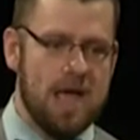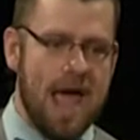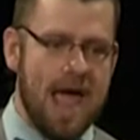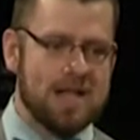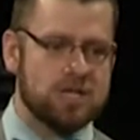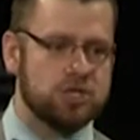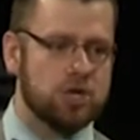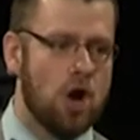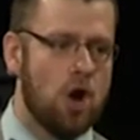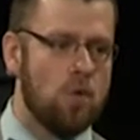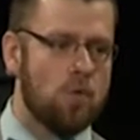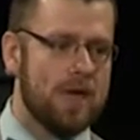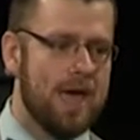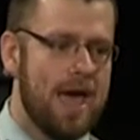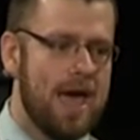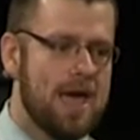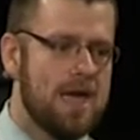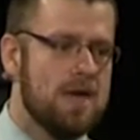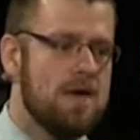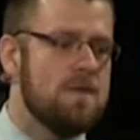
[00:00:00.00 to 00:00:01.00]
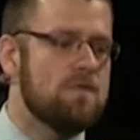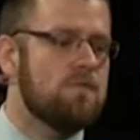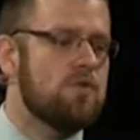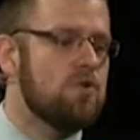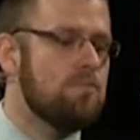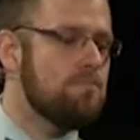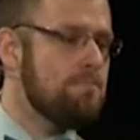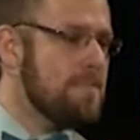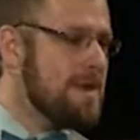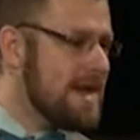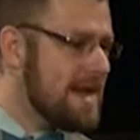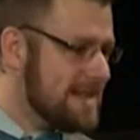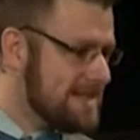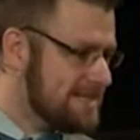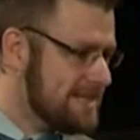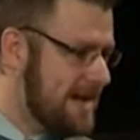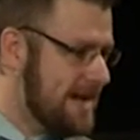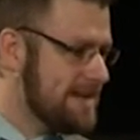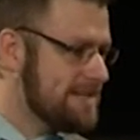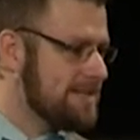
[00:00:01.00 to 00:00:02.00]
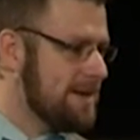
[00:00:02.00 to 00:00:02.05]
it's okay for me to take